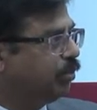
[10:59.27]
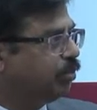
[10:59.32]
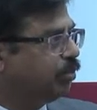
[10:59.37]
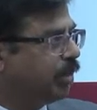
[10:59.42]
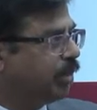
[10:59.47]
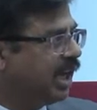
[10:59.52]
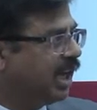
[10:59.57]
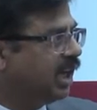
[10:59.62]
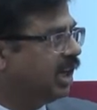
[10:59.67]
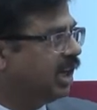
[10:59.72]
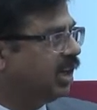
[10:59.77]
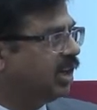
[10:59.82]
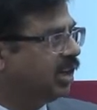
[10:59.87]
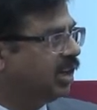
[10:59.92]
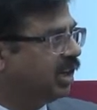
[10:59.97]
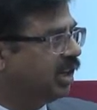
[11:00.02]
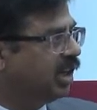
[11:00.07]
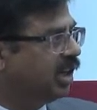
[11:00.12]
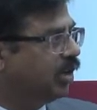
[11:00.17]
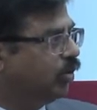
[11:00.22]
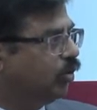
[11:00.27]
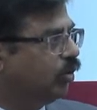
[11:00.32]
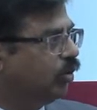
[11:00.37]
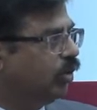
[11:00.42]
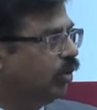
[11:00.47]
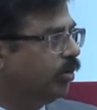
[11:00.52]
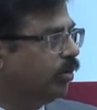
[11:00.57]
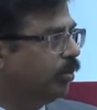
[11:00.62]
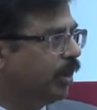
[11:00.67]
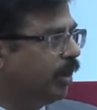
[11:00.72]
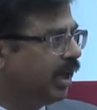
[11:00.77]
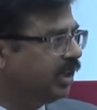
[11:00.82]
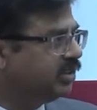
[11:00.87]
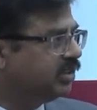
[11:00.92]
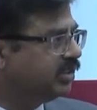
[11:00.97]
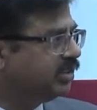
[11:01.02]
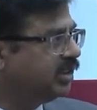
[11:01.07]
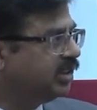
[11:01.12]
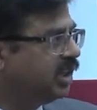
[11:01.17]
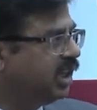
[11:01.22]
parallel uh, old
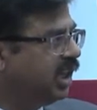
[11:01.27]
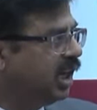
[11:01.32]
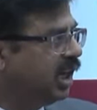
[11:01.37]
mines